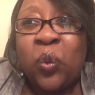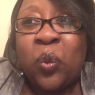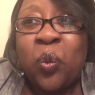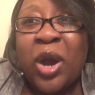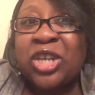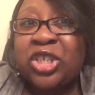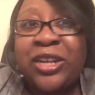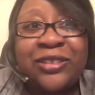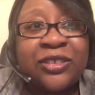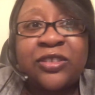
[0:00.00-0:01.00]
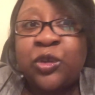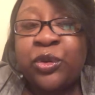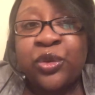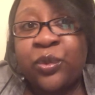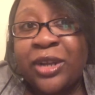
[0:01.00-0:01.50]
why she doesn't see
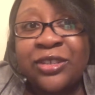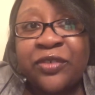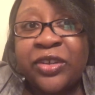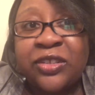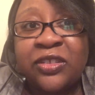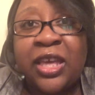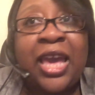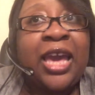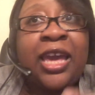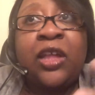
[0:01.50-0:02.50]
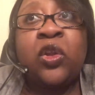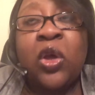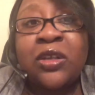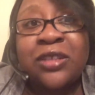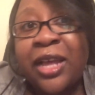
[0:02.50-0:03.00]
what the rest of us see. He
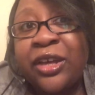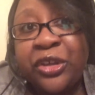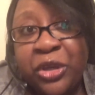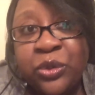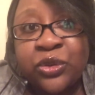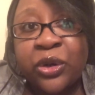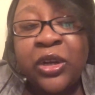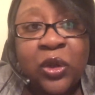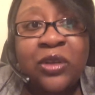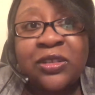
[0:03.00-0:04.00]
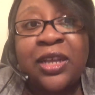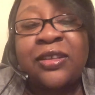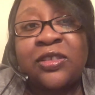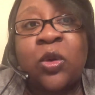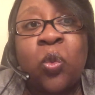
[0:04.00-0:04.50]
looks like a user. He looks like
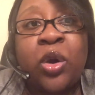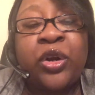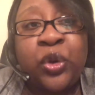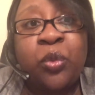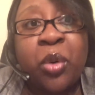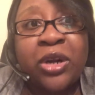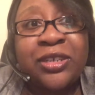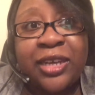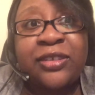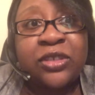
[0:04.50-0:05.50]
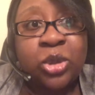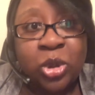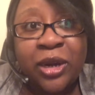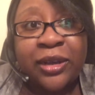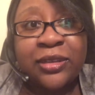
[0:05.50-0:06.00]
someone who partakes in
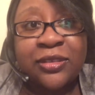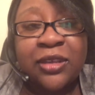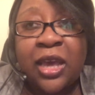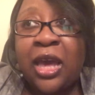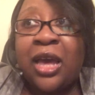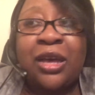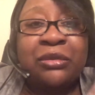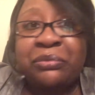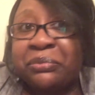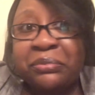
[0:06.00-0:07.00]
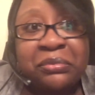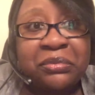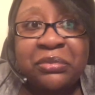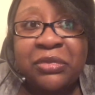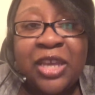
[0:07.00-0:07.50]
drugs.
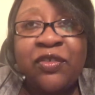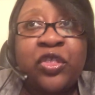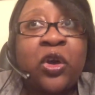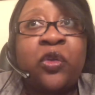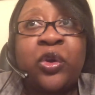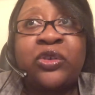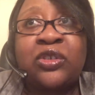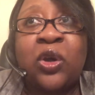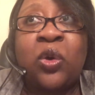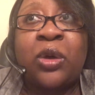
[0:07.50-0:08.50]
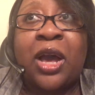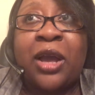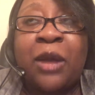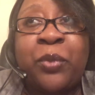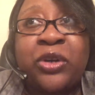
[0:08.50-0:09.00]
Even though there's no,
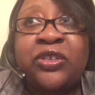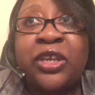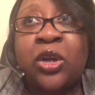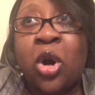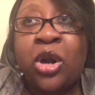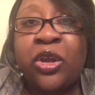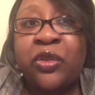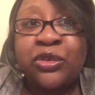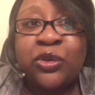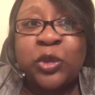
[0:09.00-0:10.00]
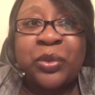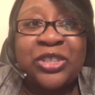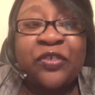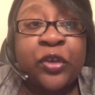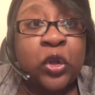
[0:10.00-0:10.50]
a person can argue there's no
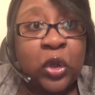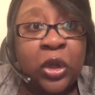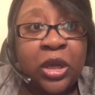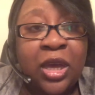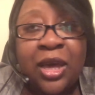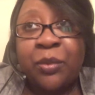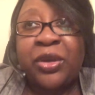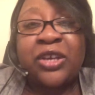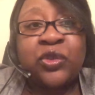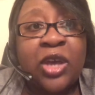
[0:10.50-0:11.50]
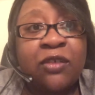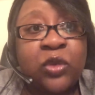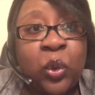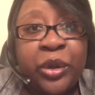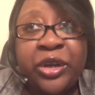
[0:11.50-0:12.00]
specific look, because you have
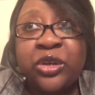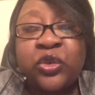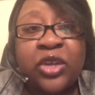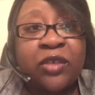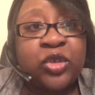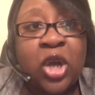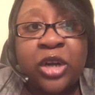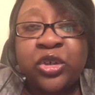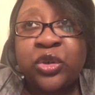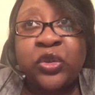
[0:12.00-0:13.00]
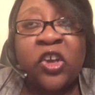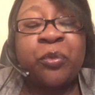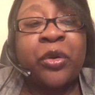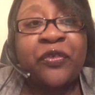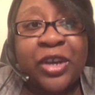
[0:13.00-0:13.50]
lawyers, you have doctors, you
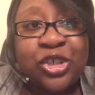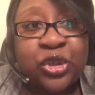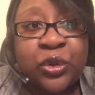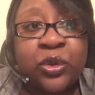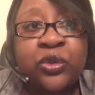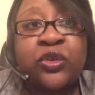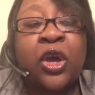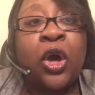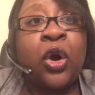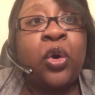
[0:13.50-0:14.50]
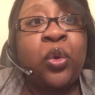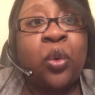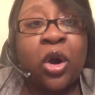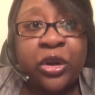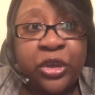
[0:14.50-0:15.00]
have professionals
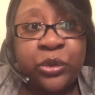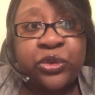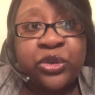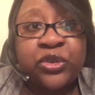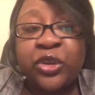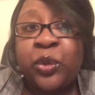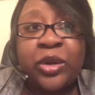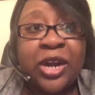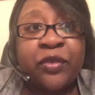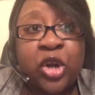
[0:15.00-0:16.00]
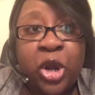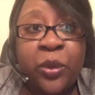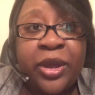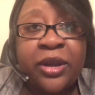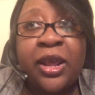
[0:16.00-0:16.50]
who are users and you would never know
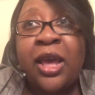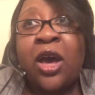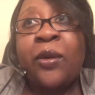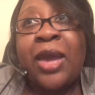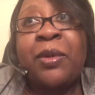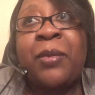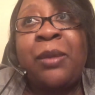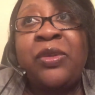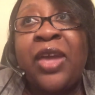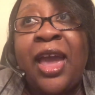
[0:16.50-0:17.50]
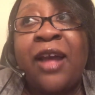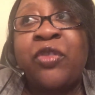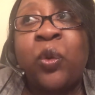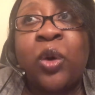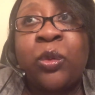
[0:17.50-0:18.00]
it. Okay, but maybe they have
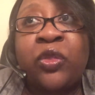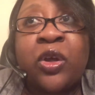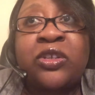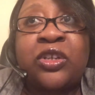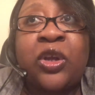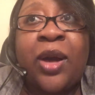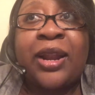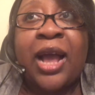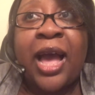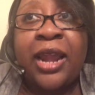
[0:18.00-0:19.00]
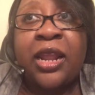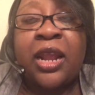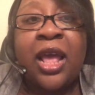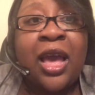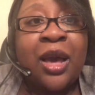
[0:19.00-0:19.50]
the wherewithal to know how to hide
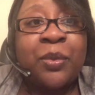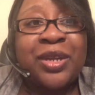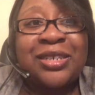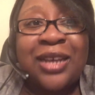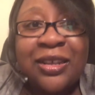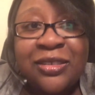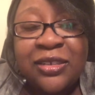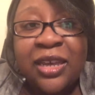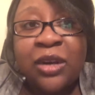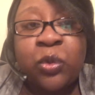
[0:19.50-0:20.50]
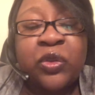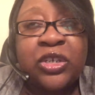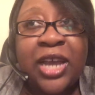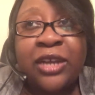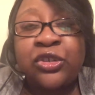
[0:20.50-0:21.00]
it. But Dustin, with the
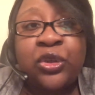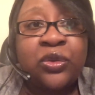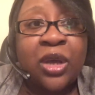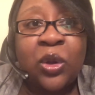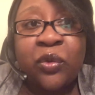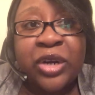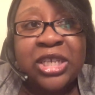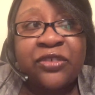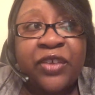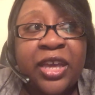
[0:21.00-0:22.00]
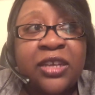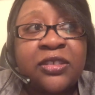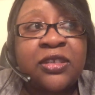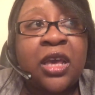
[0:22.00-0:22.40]
tattoos all over his face,